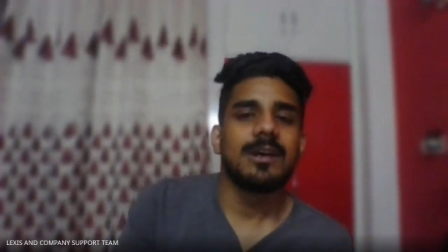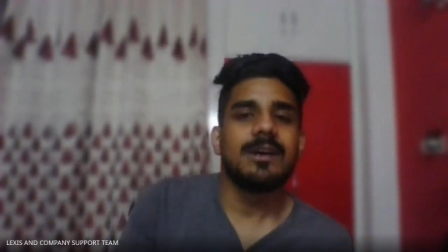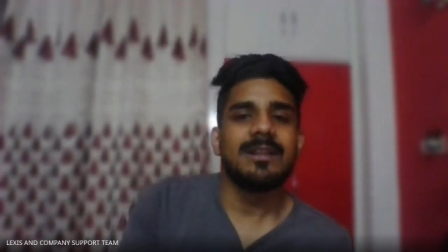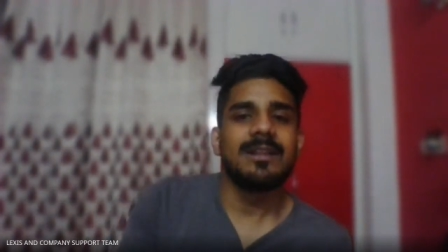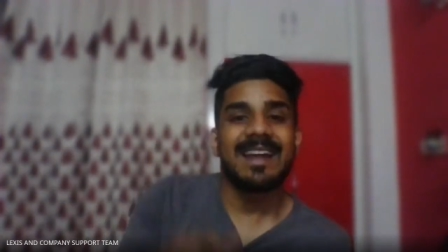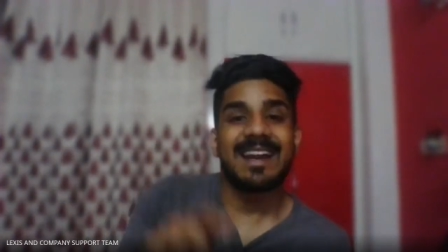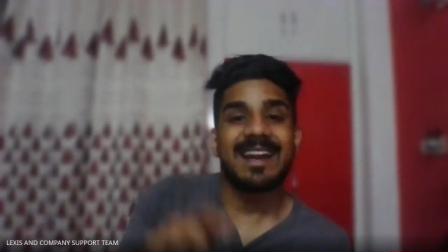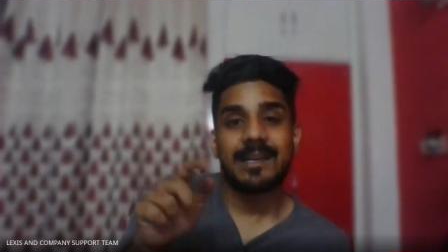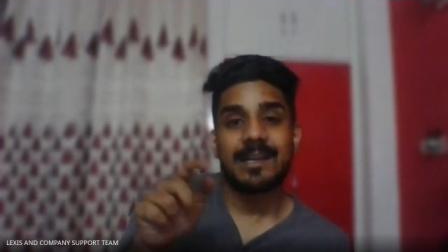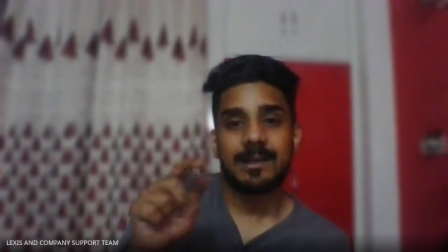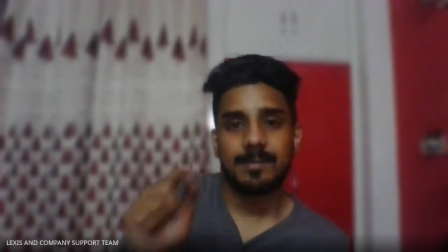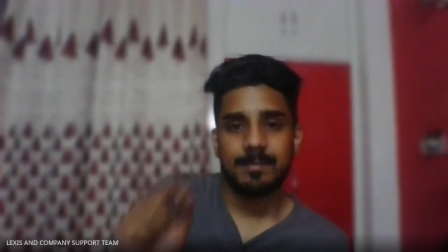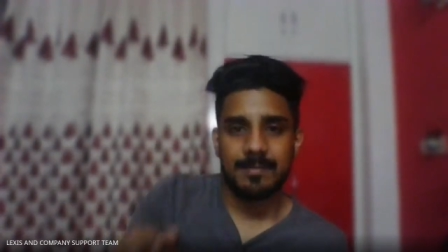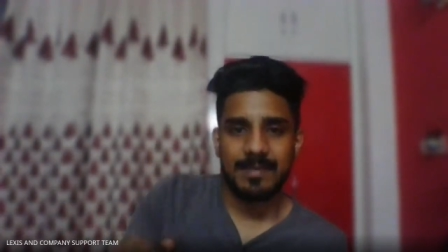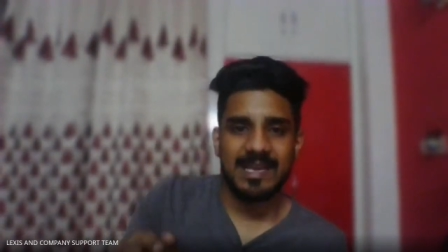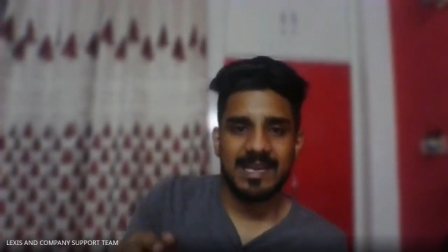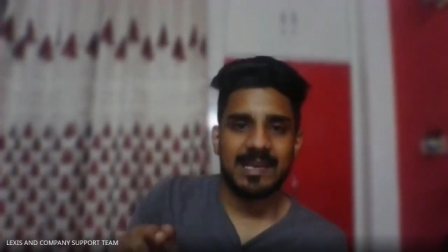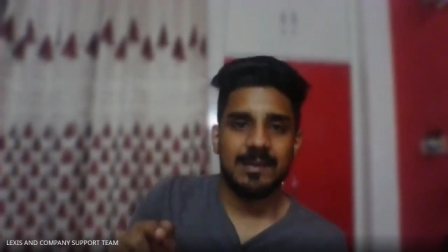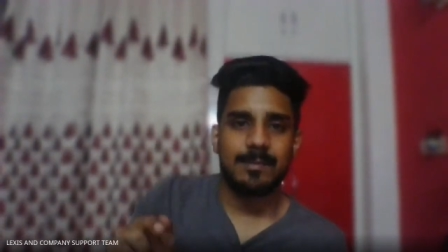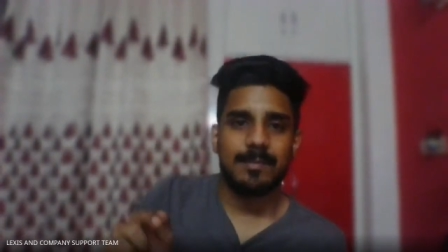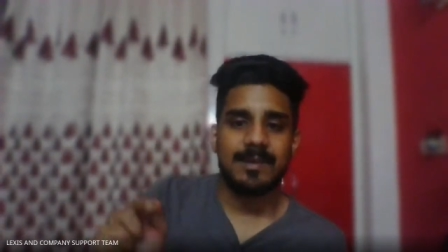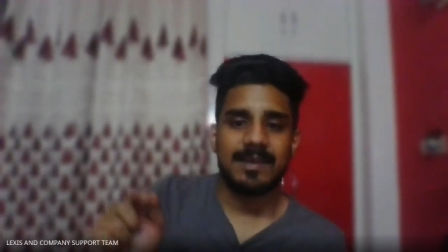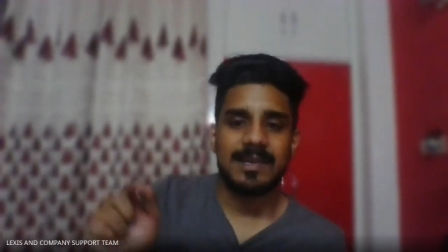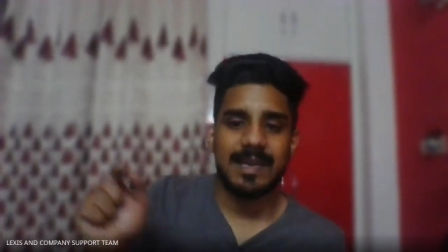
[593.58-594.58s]
that may
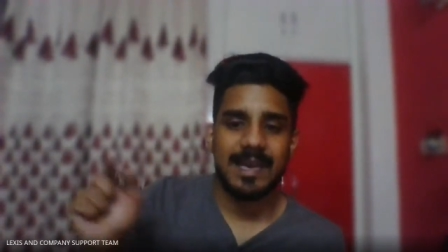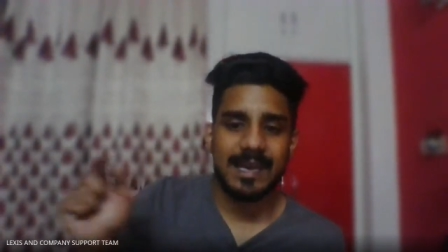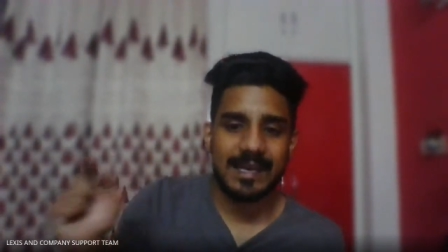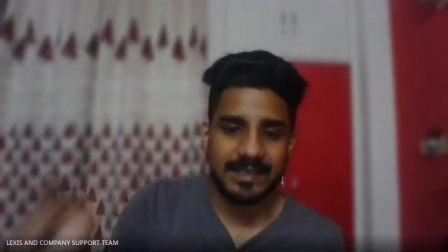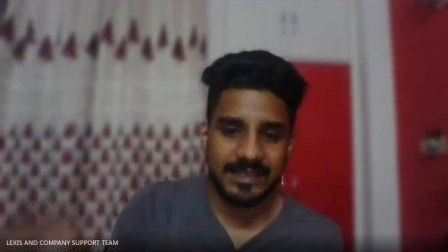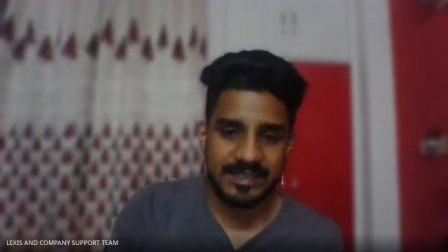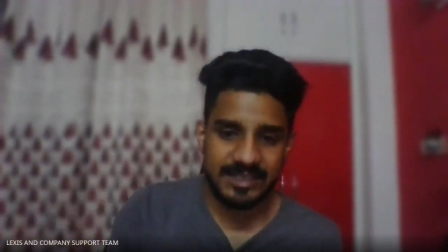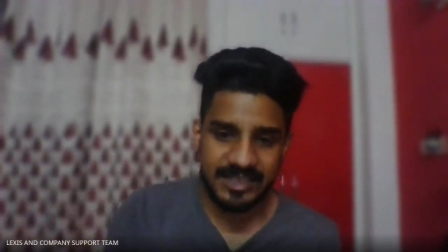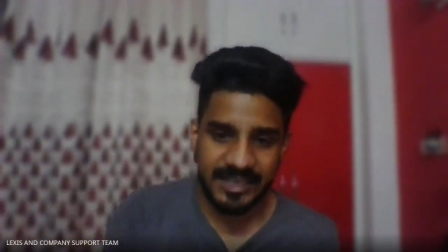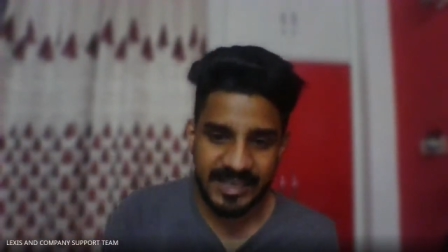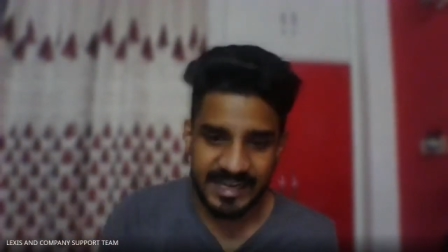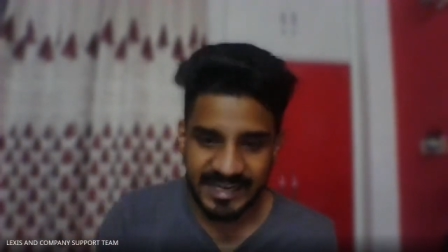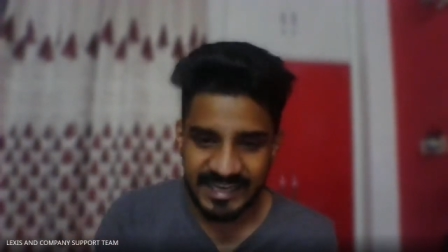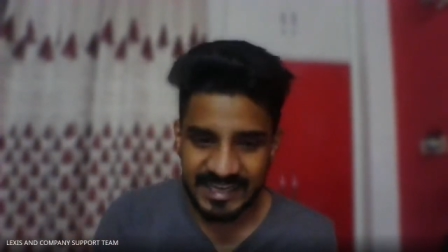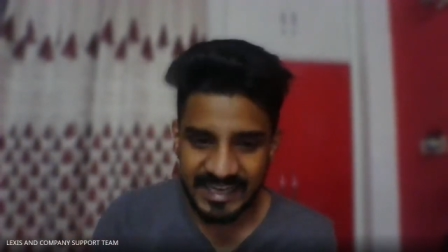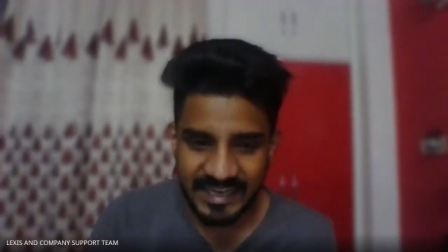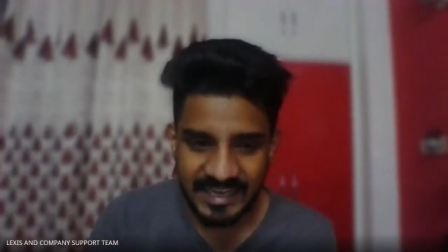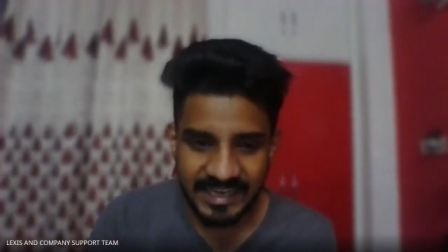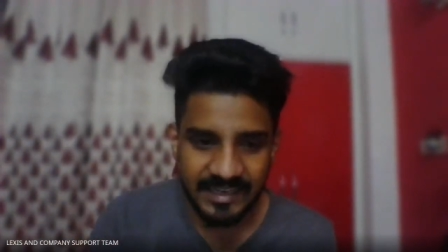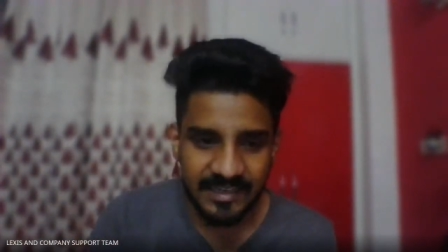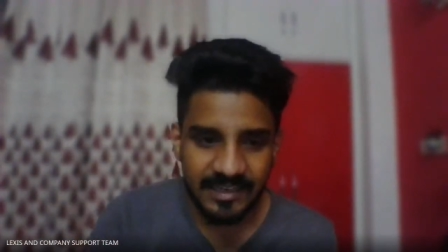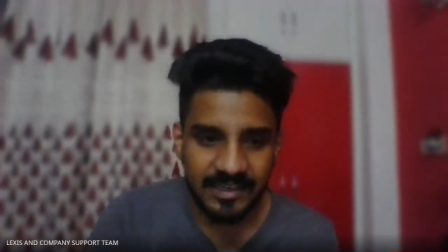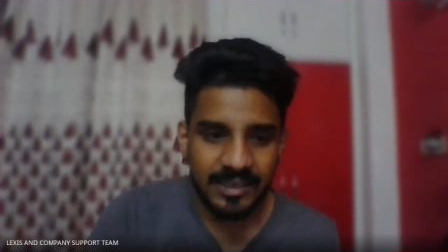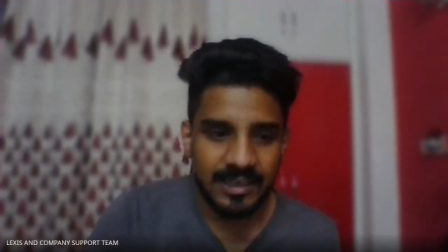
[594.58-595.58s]
be
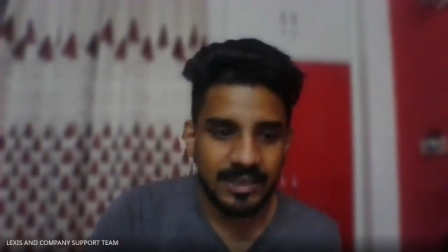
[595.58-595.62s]
extended